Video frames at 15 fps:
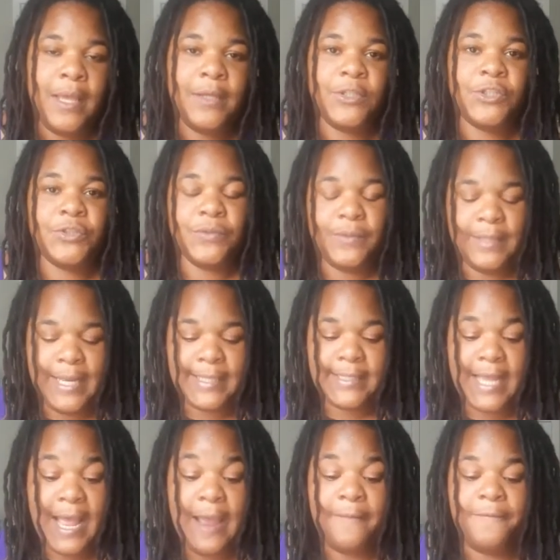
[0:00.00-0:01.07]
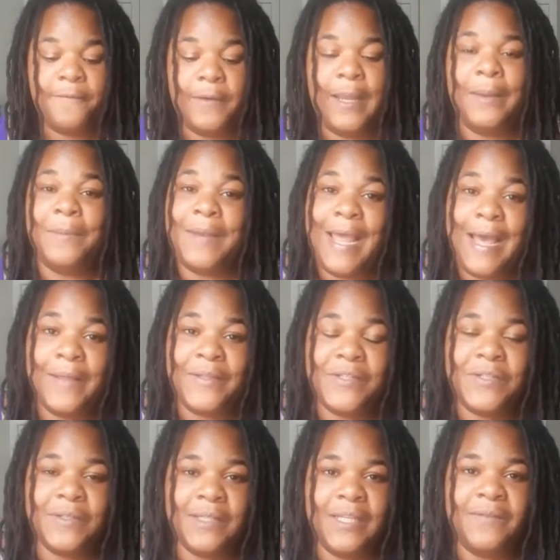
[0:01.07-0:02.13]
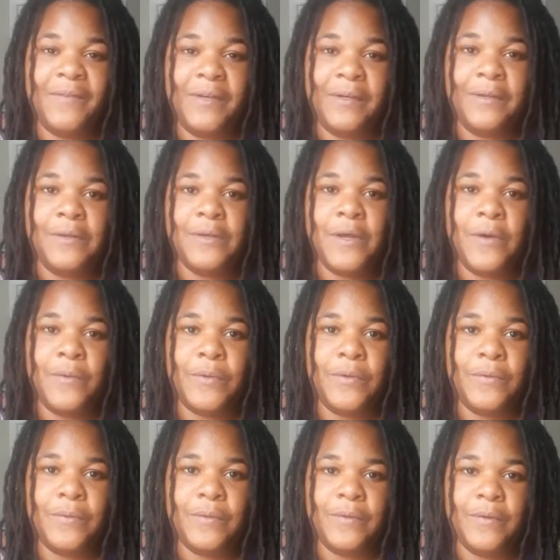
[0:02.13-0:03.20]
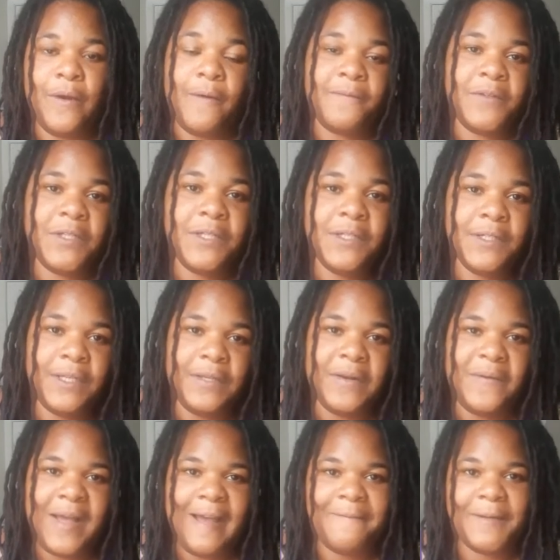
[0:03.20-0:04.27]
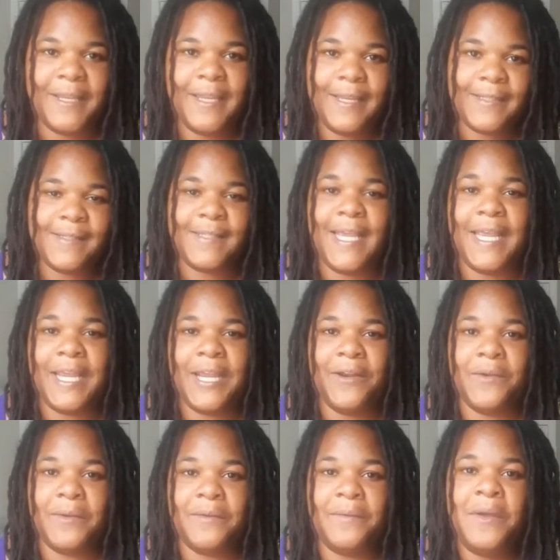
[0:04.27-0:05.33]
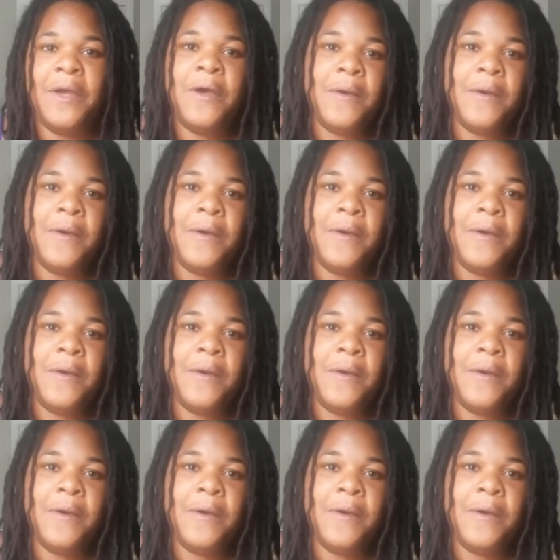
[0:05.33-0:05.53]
Sure, in that time frame, now that you're living, you know, you're off the hook, you don't have a kid to take care of.